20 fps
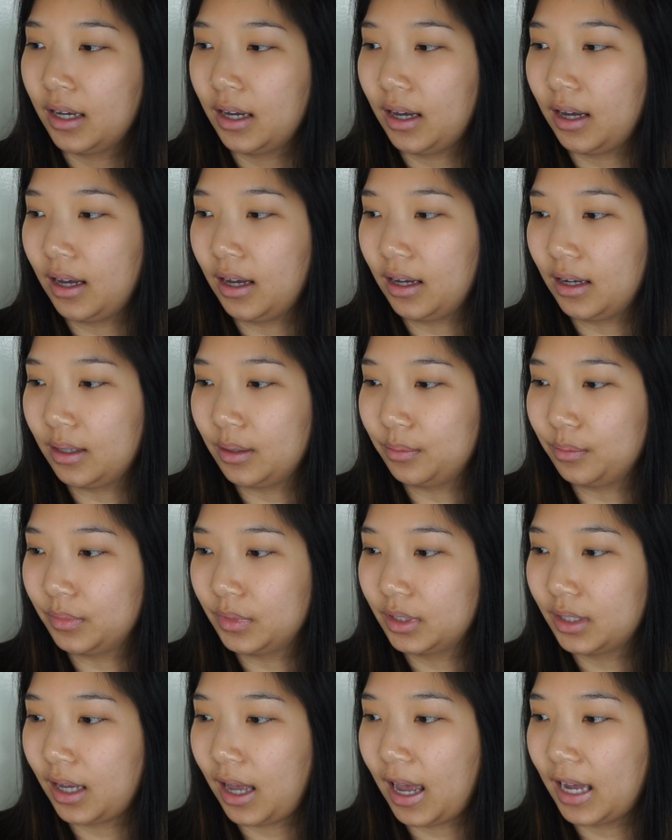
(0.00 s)

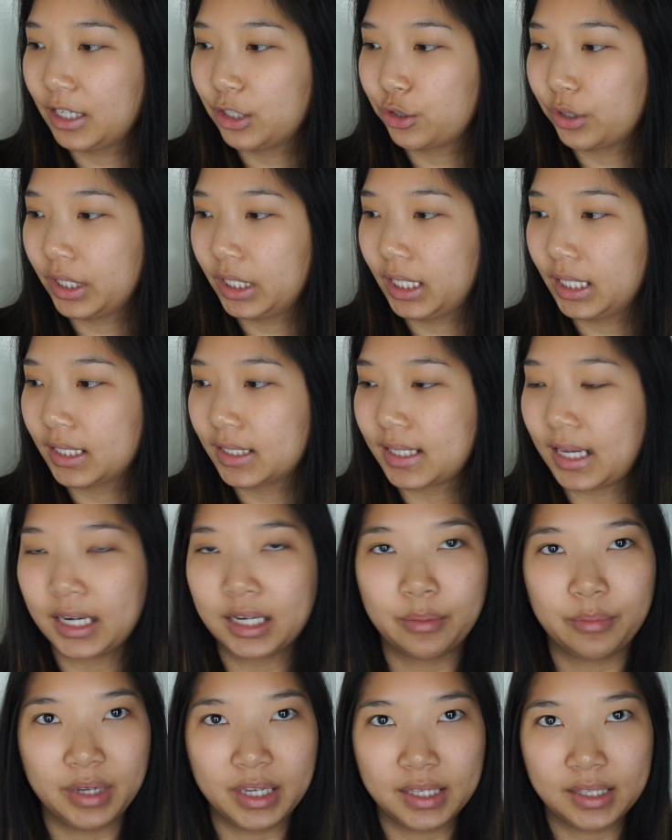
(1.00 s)
hydrating
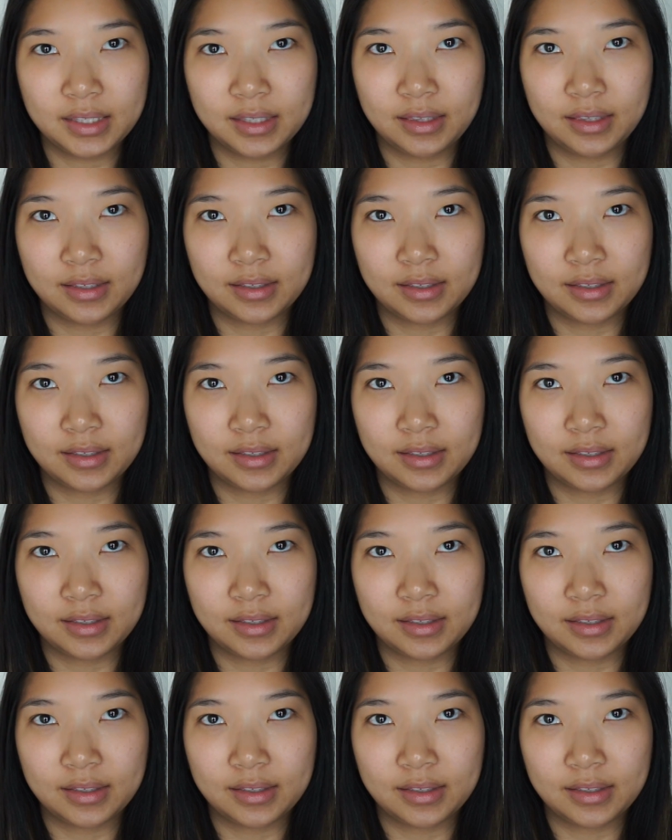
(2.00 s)
setting mist.